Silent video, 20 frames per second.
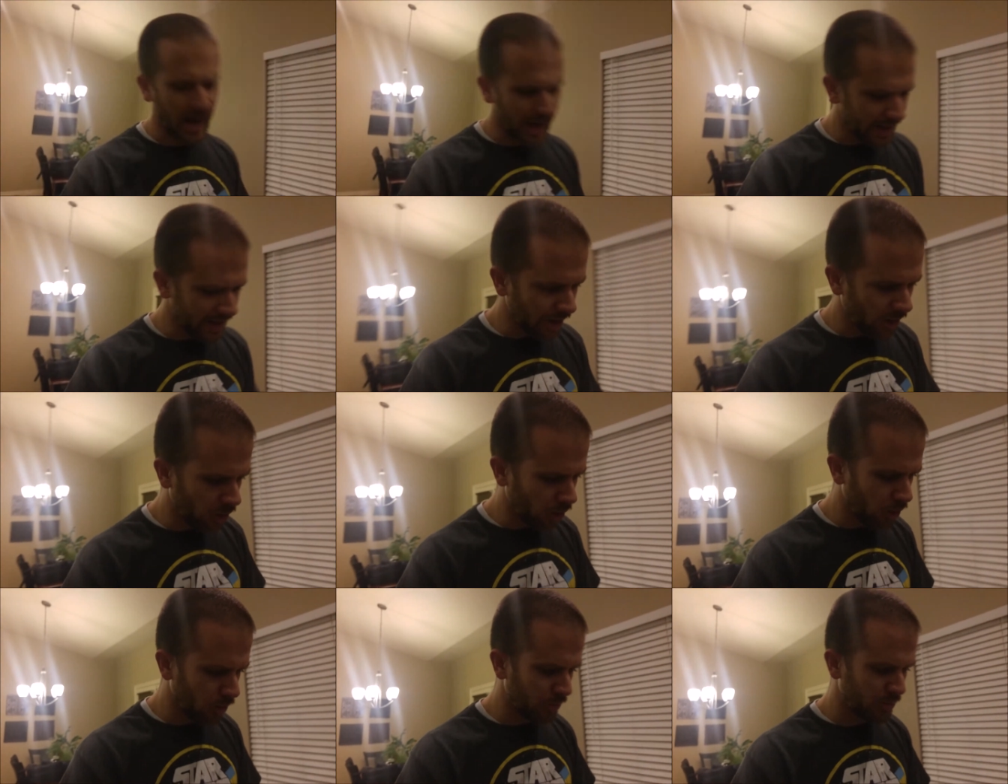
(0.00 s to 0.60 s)
I
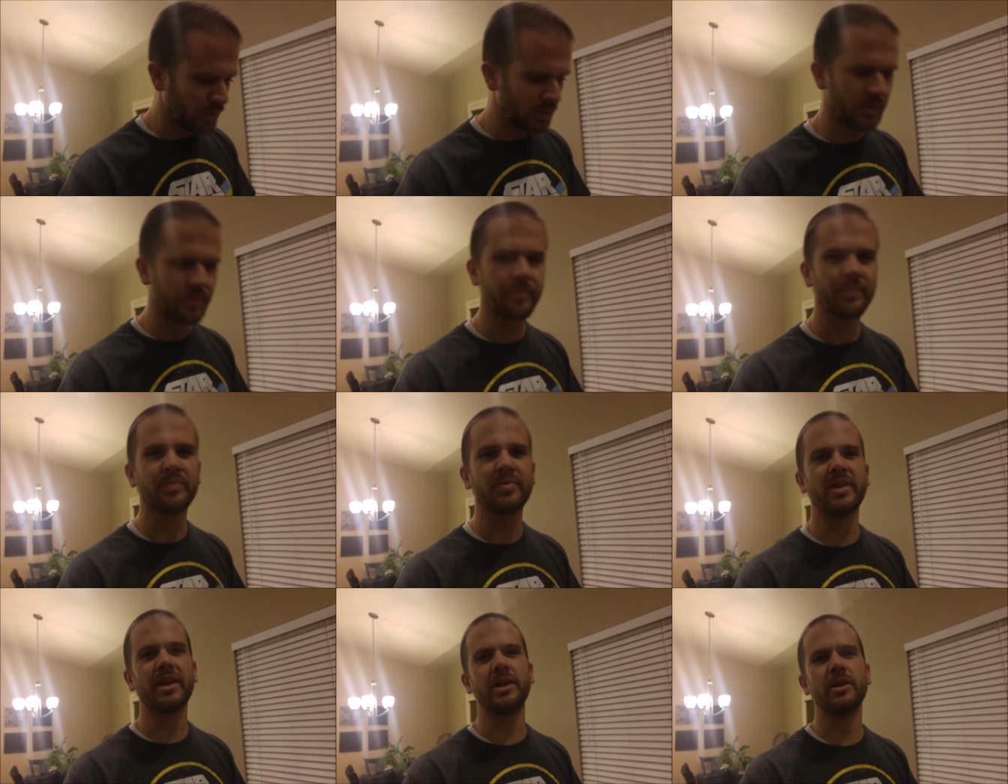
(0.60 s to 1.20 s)
hope
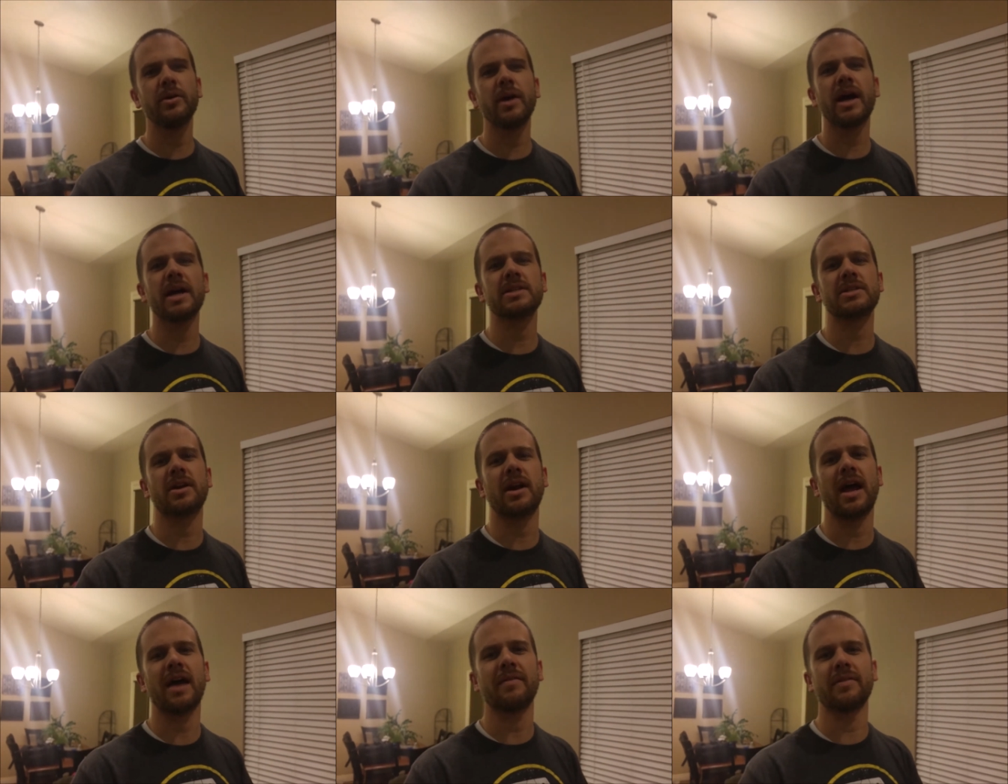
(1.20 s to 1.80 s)
that you
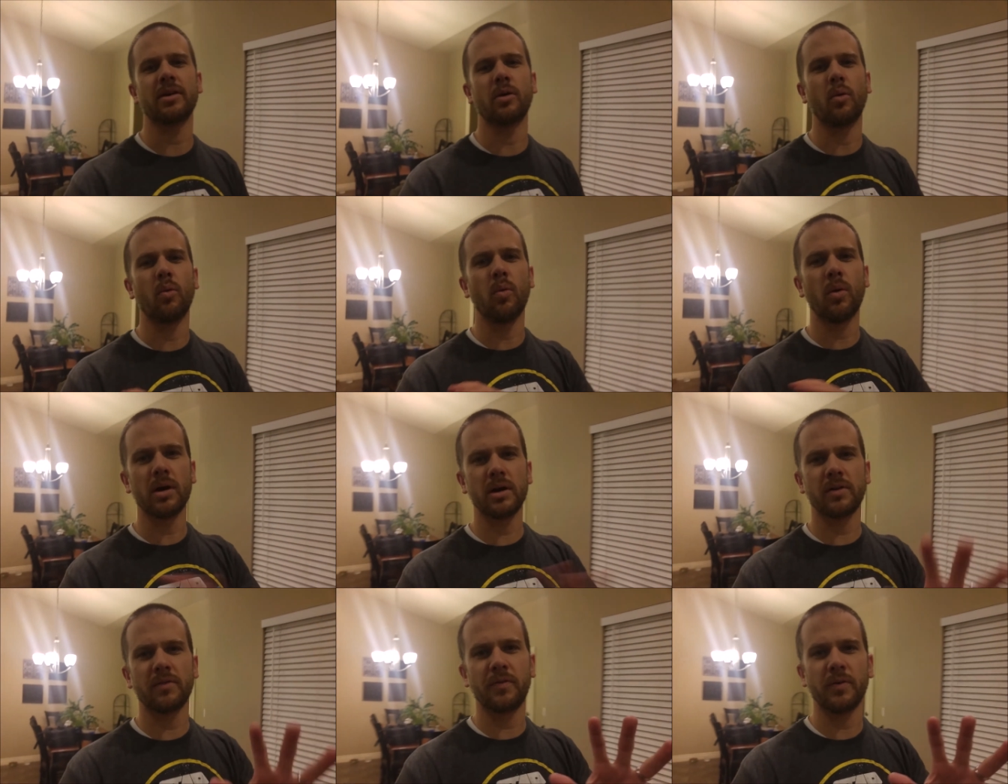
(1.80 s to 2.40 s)
guys are having a
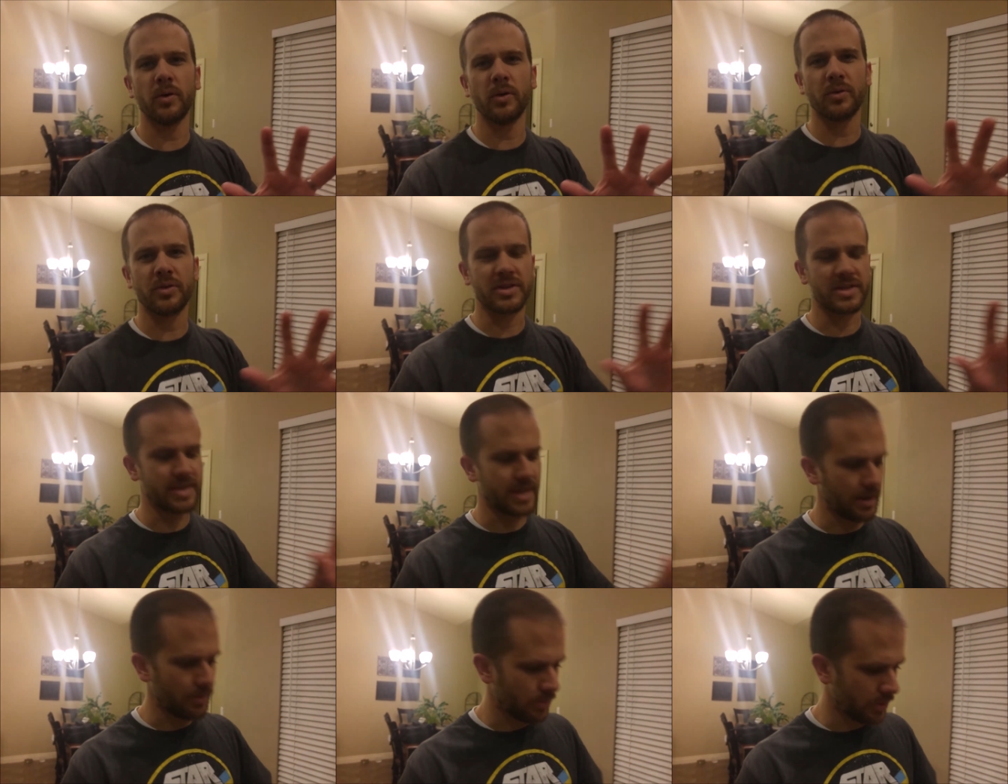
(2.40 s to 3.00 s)
wonderful
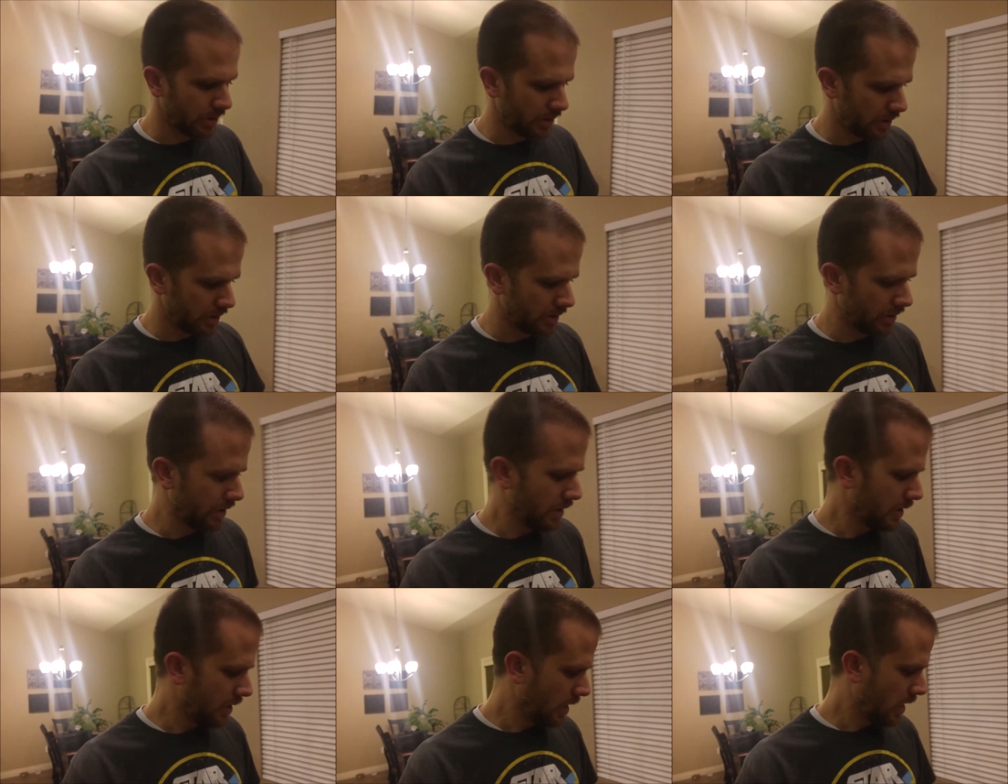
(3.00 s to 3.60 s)

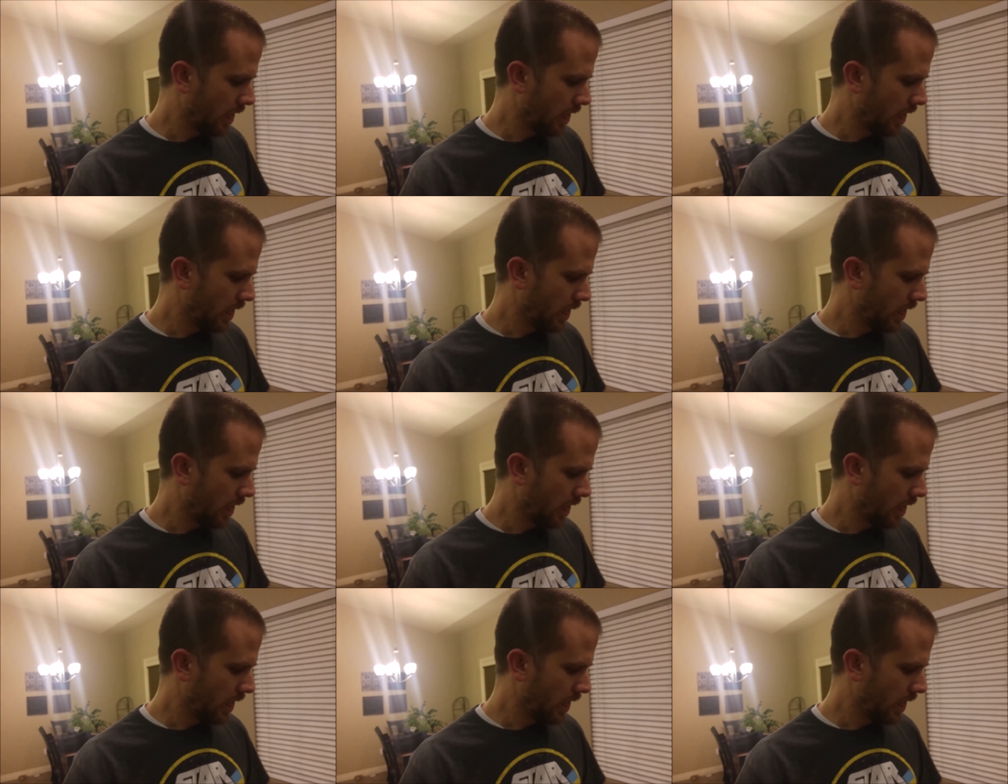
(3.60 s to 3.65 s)
December.